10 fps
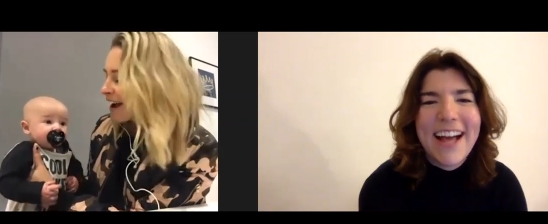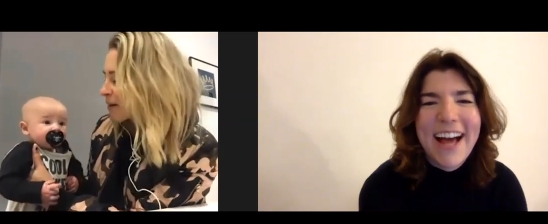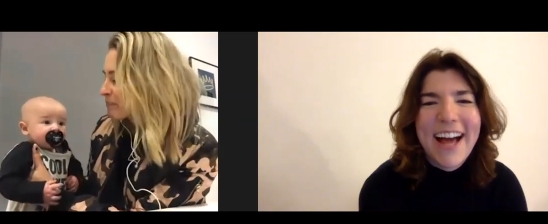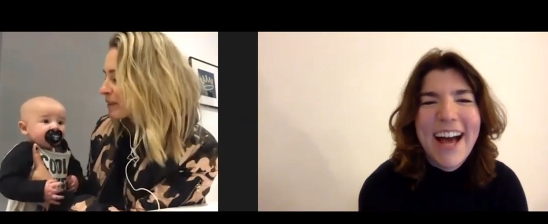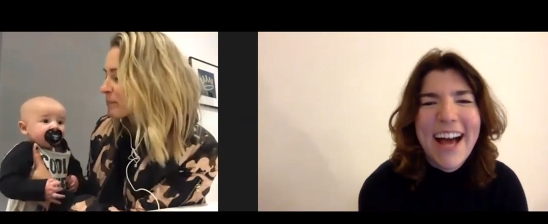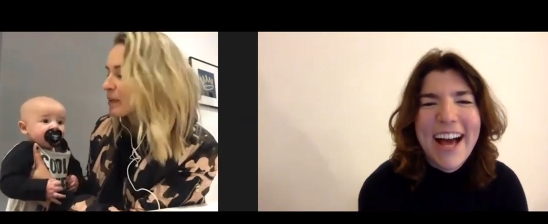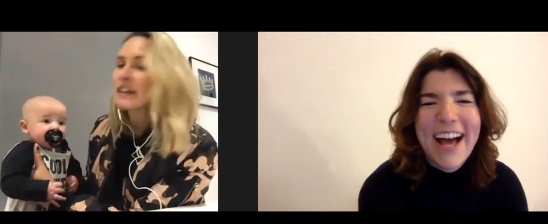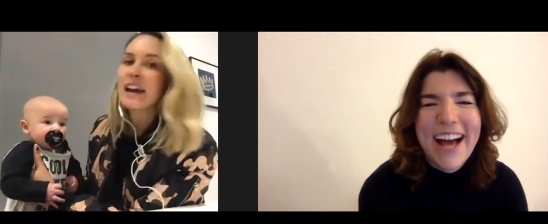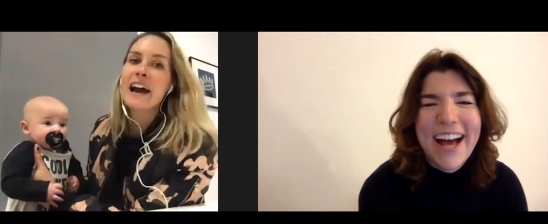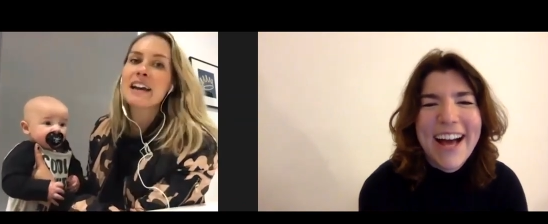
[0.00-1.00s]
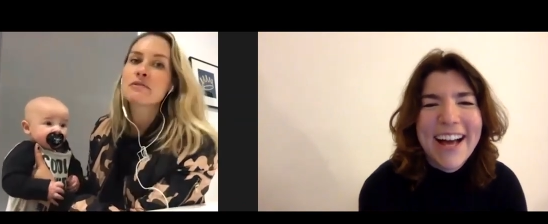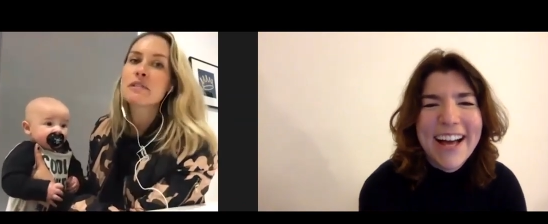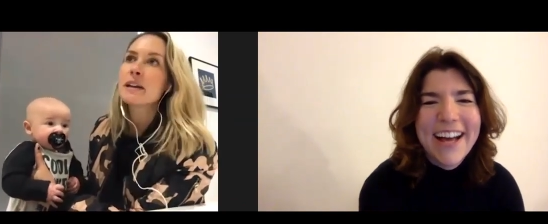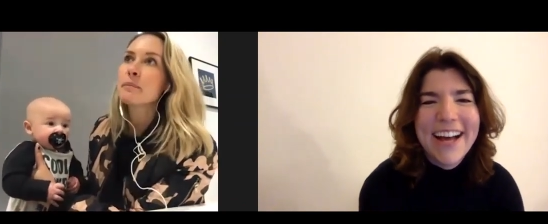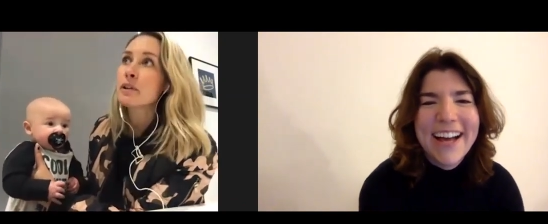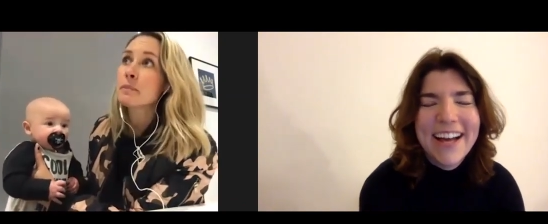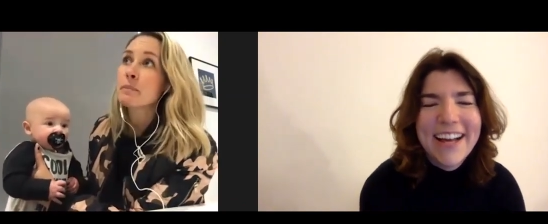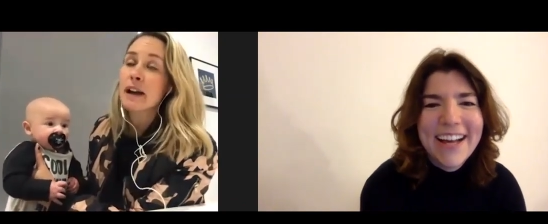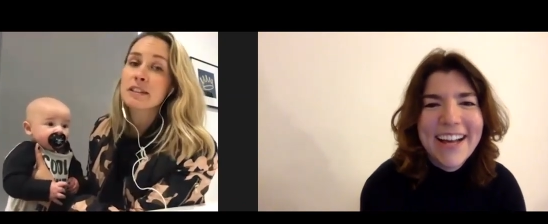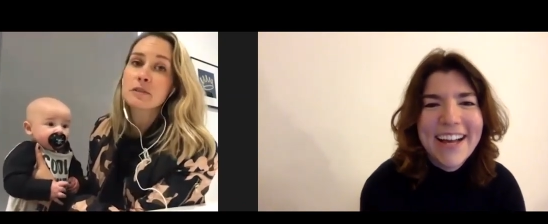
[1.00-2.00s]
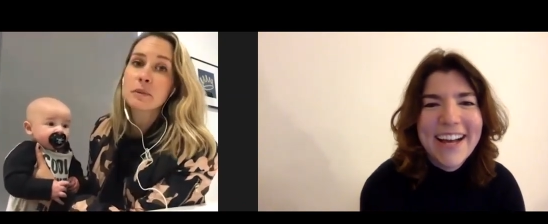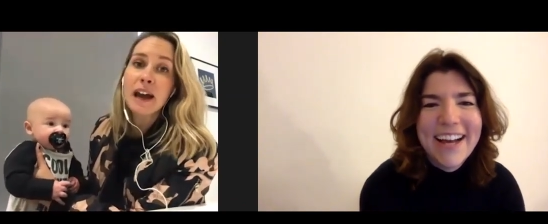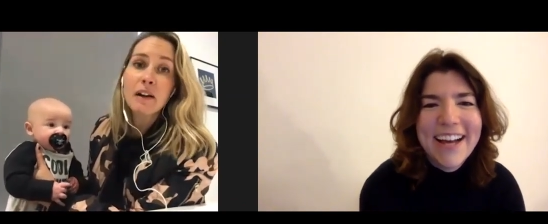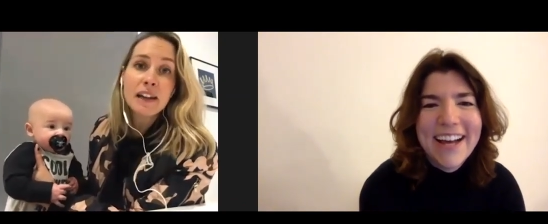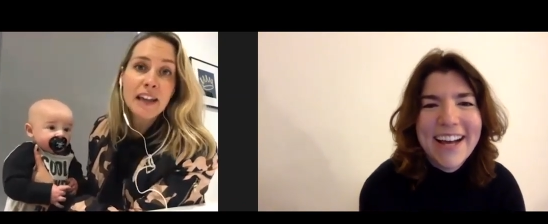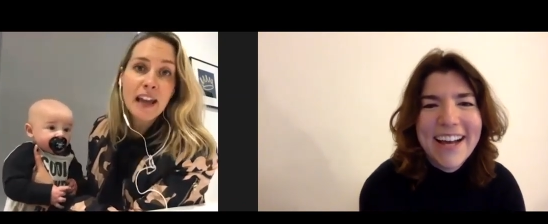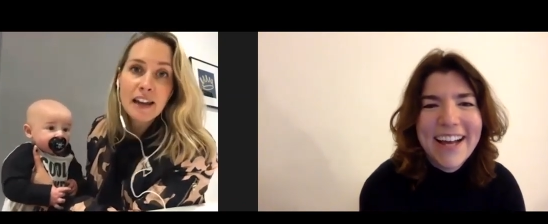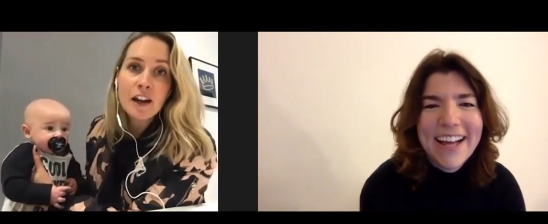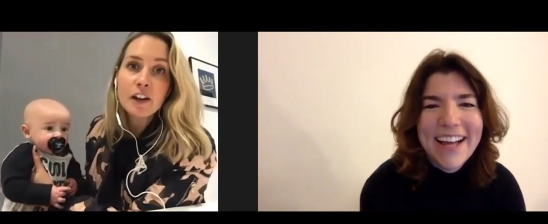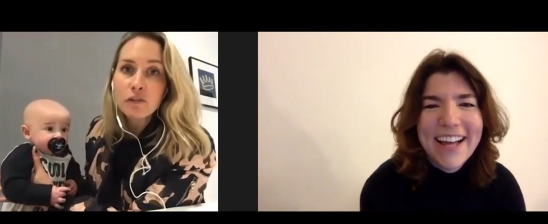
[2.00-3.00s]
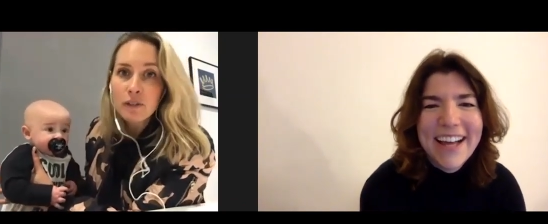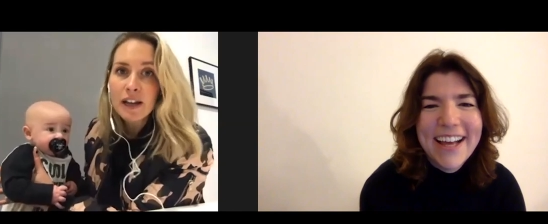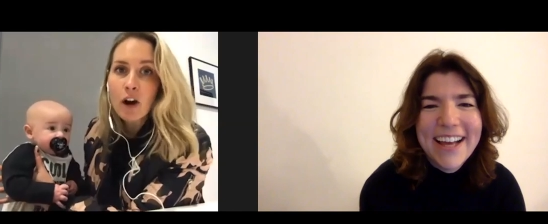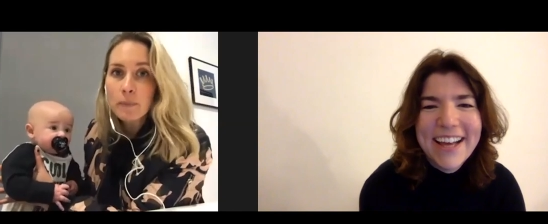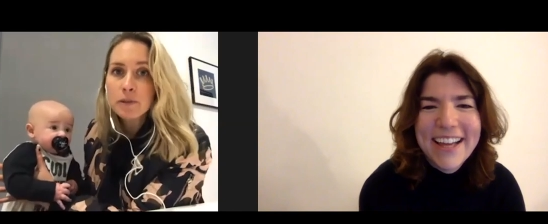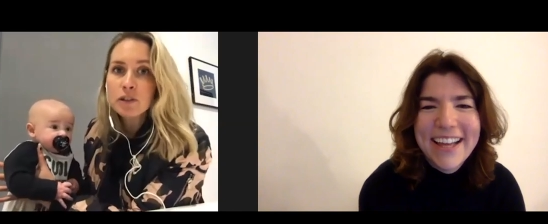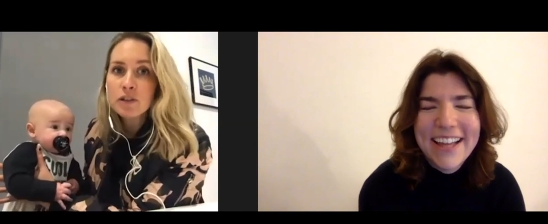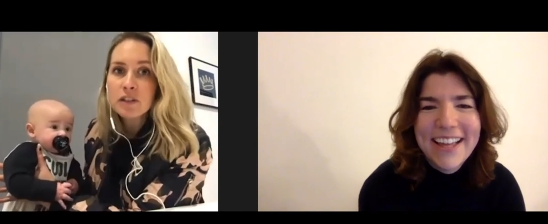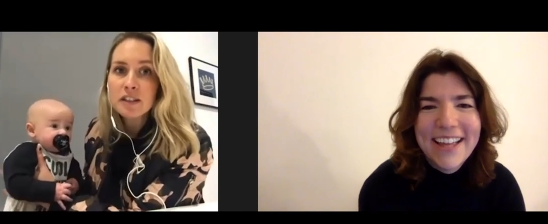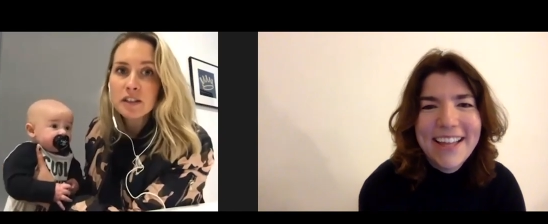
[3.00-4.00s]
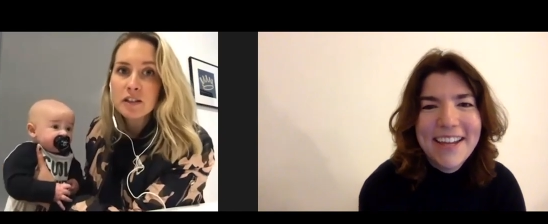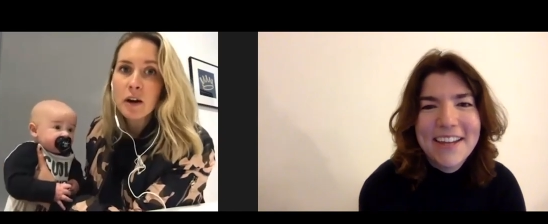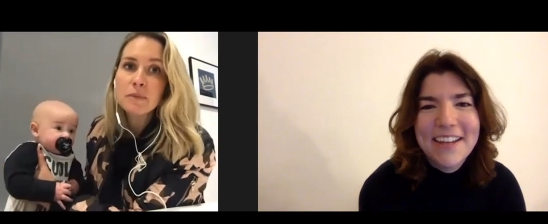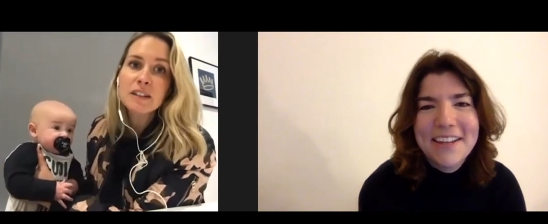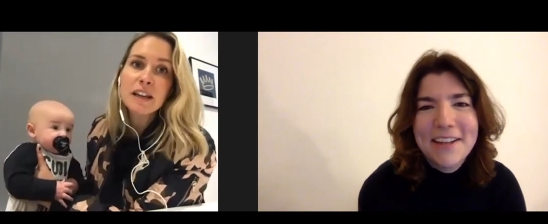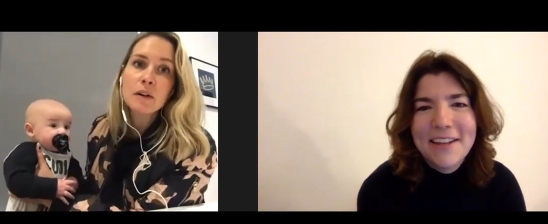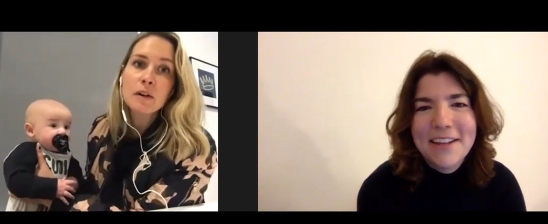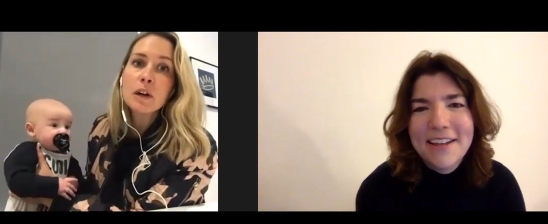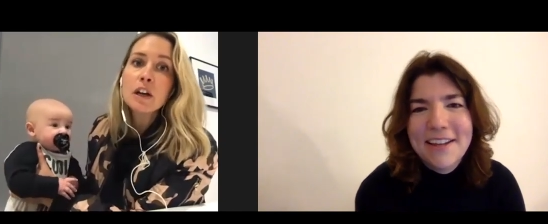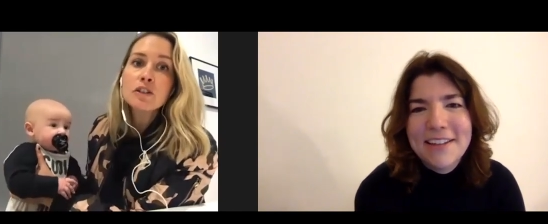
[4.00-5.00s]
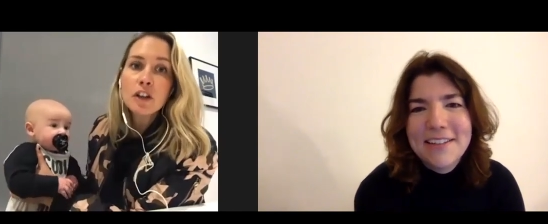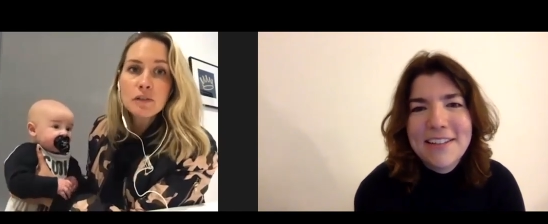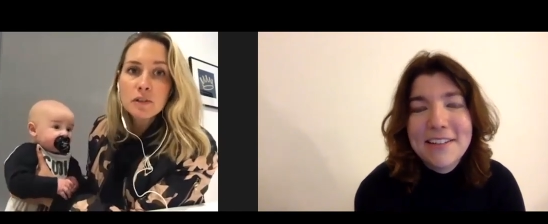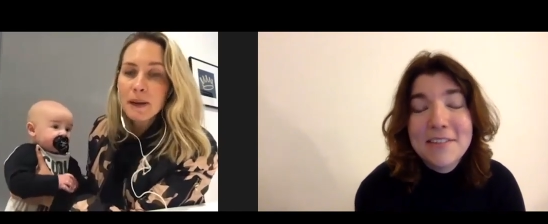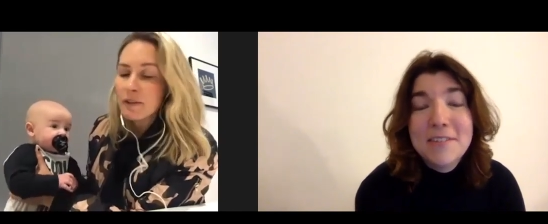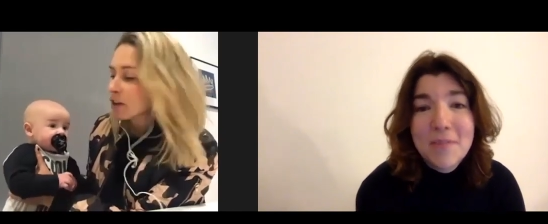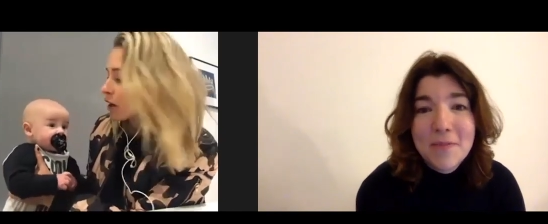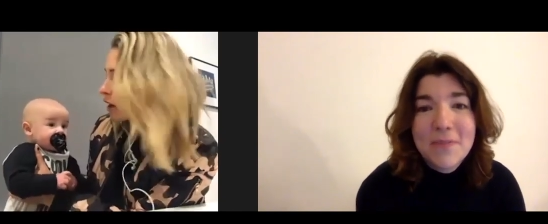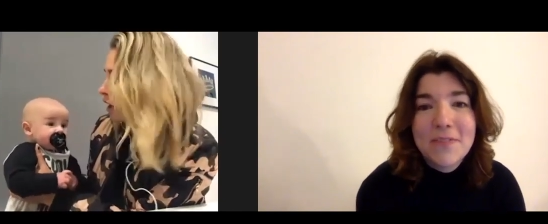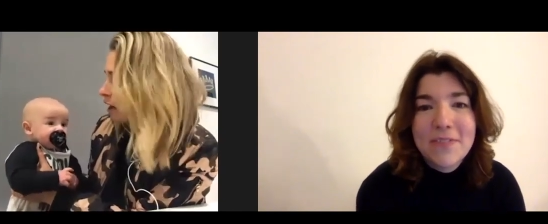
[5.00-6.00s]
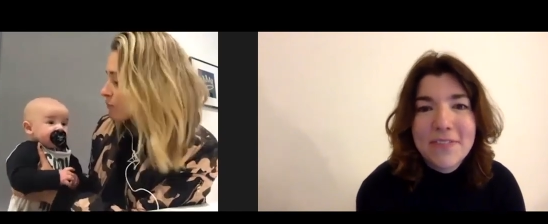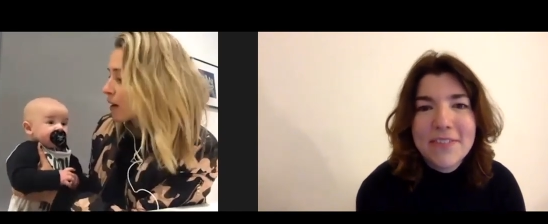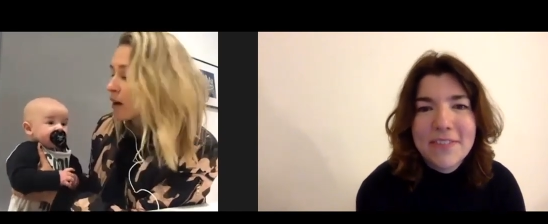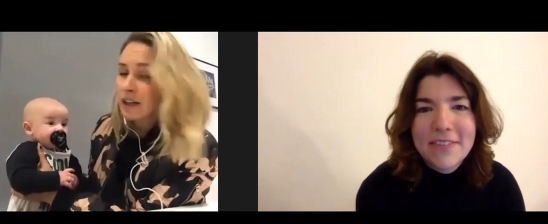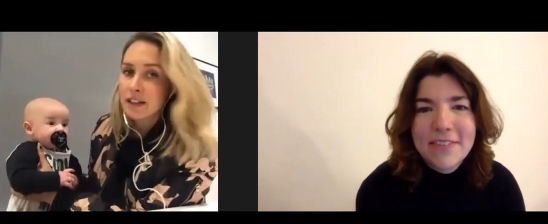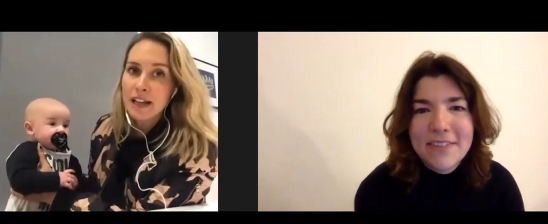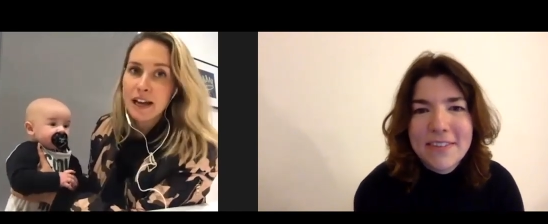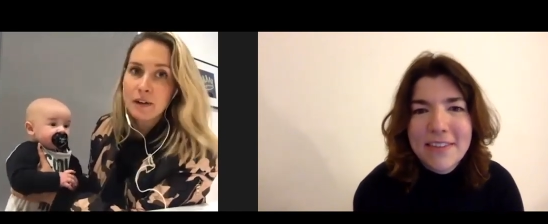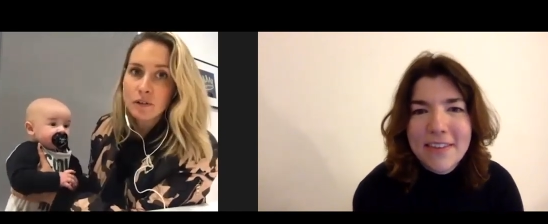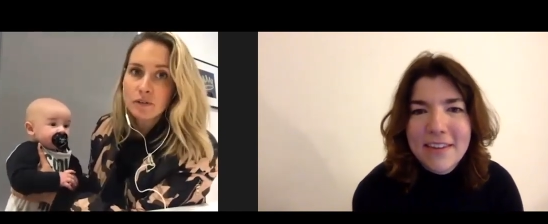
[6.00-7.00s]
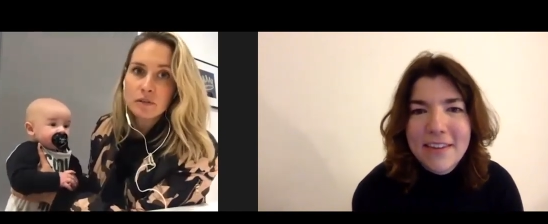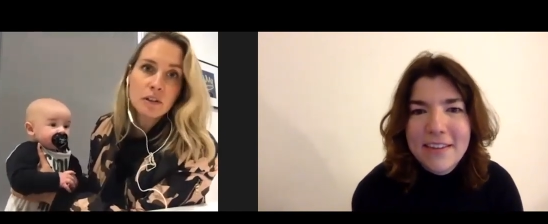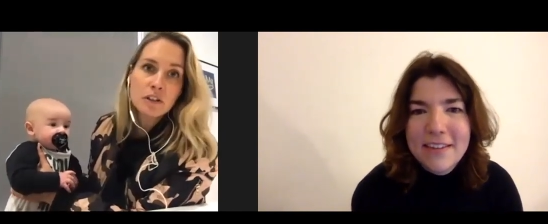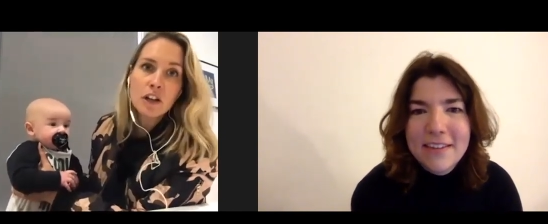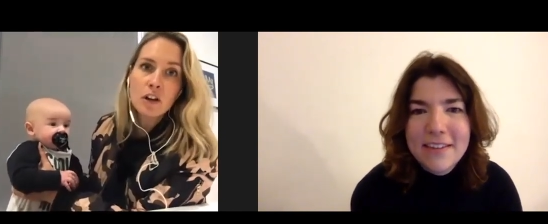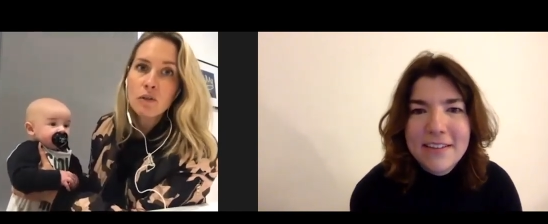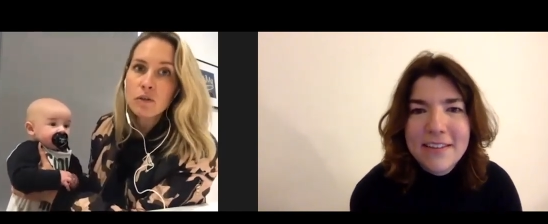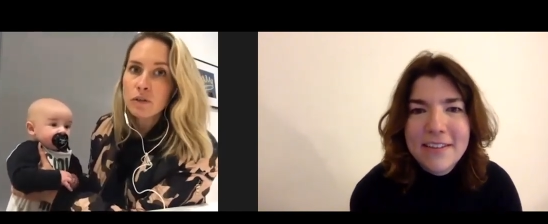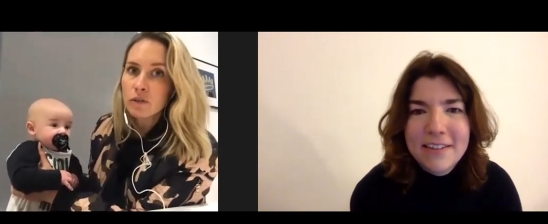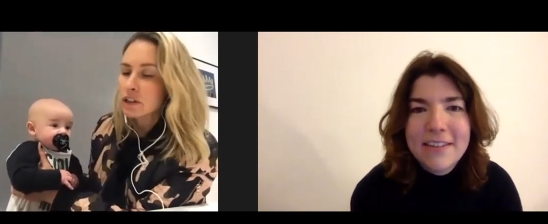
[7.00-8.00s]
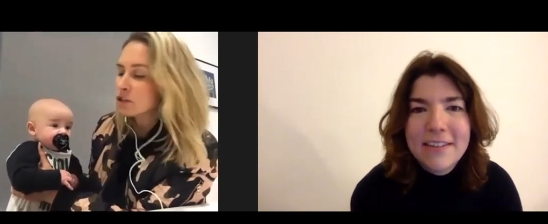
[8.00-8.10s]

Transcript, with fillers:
Speaker 1: um, but yeah, it's really important you practice without. Again, a great opportunity to upskill choose a bit of a curve, mark it down on, on your lawn or your